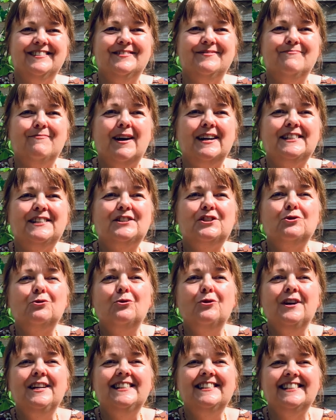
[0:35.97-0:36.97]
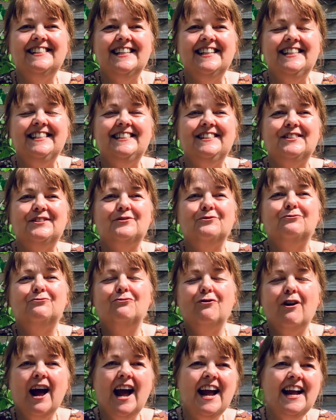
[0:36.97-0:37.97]
My story seeds
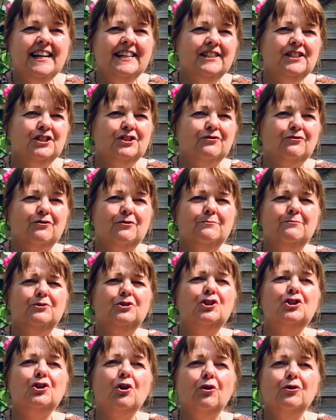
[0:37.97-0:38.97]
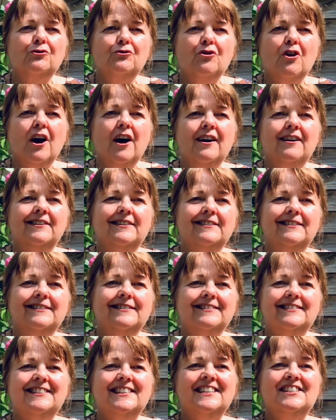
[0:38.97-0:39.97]
range from genre
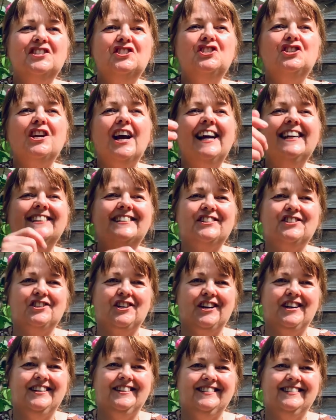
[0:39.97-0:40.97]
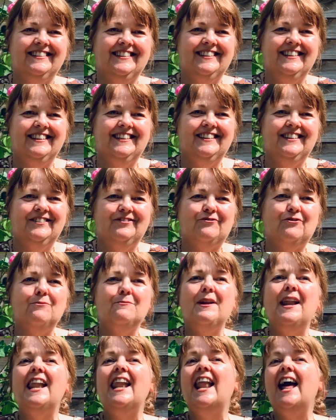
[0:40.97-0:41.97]
to gesture, from
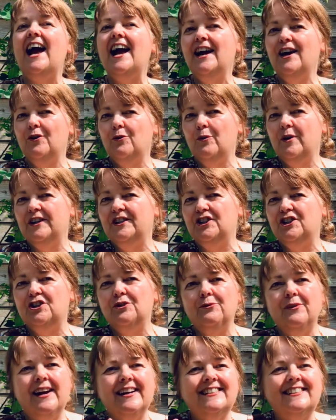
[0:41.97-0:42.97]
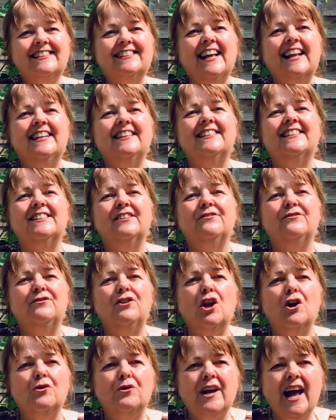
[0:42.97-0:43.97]
language to a sense of
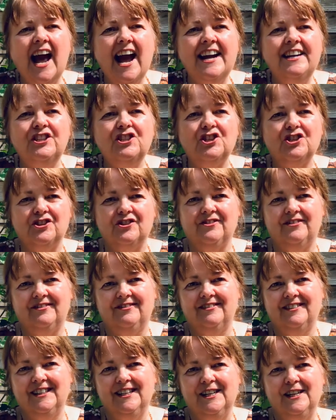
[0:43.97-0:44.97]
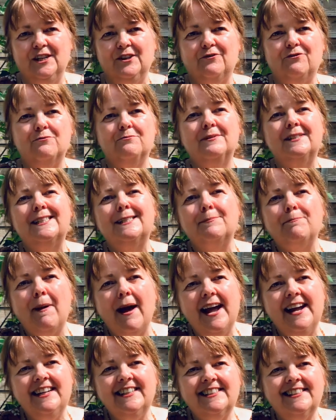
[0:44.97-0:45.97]
location, from
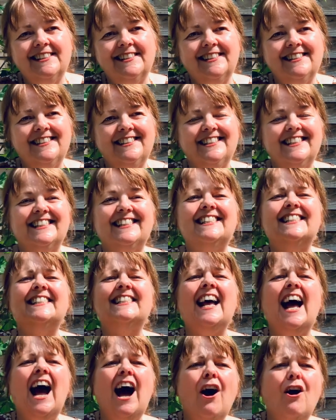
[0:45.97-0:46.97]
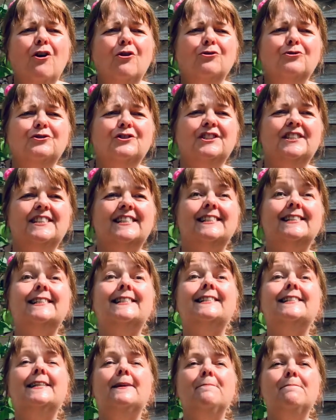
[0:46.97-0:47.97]
space to sound to
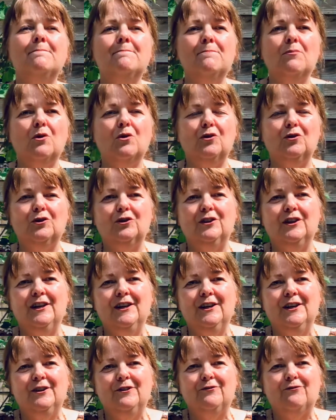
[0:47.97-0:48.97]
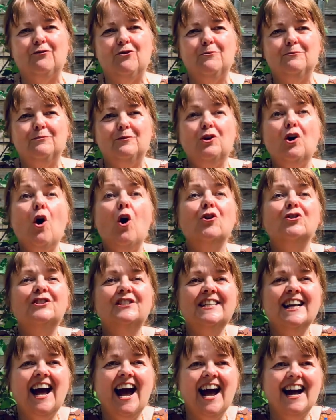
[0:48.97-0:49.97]
symbol, from
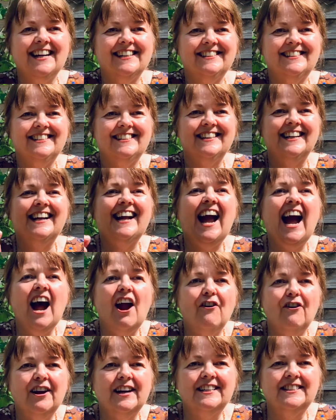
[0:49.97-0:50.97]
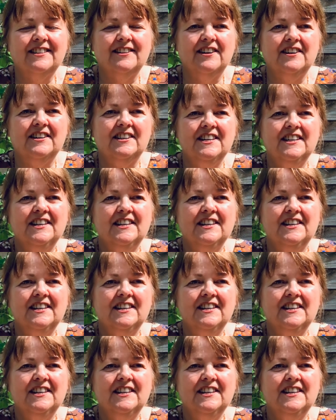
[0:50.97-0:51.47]
context to character